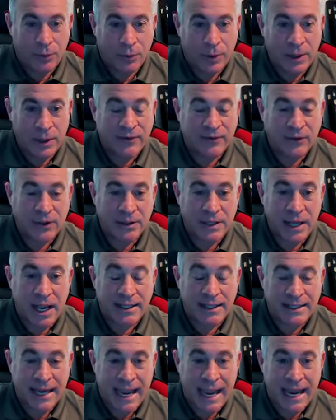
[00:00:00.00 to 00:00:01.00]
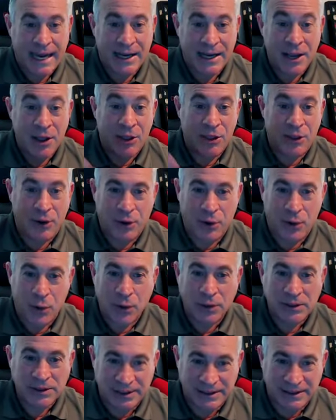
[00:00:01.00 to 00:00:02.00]
we have to attack the
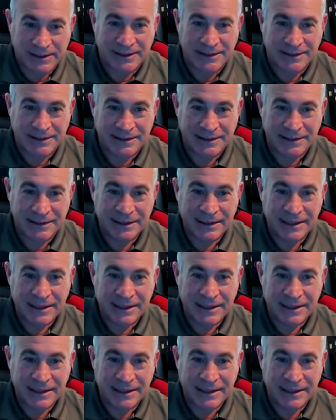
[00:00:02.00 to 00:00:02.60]
causes.